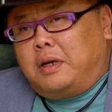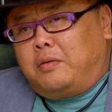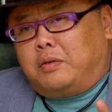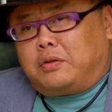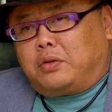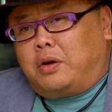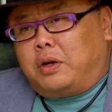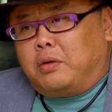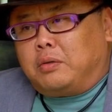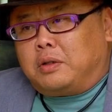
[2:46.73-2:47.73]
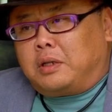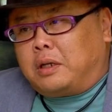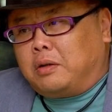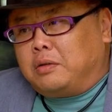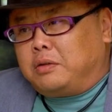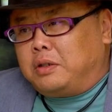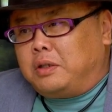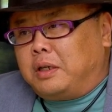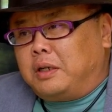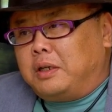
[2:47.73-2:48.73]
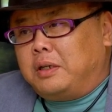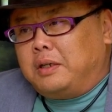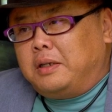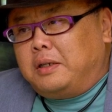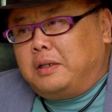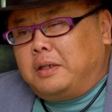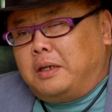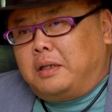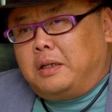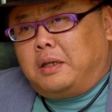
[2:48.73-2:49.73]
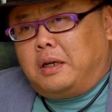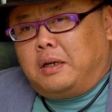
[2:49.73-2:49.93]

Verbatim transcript: everyone's throwing all the technology in there, and